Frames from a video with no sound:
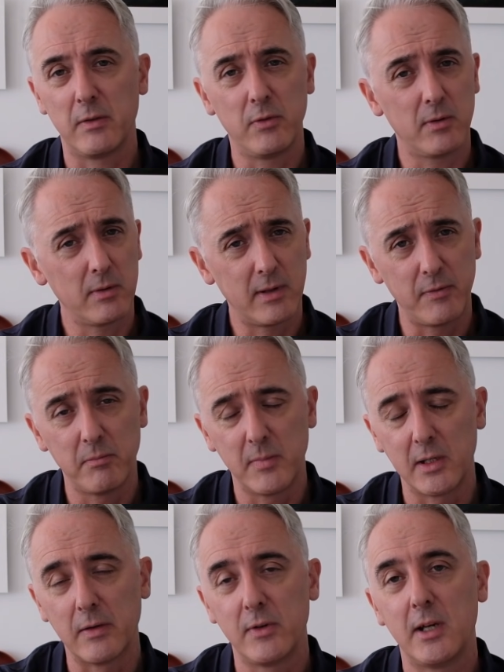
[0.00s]
I've not given, been
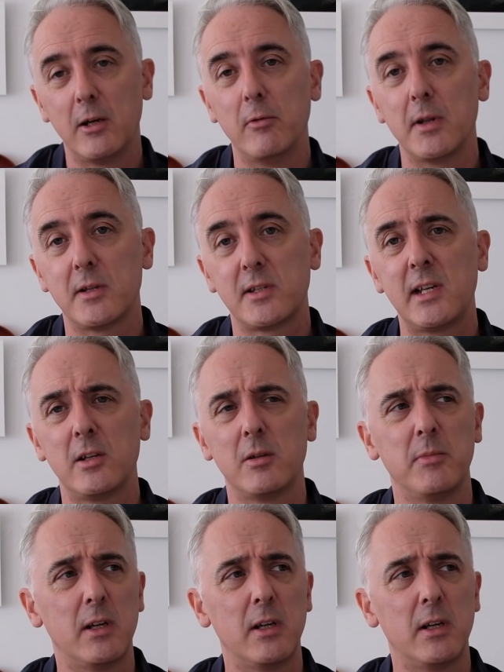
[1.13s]
given any reason to doubt them,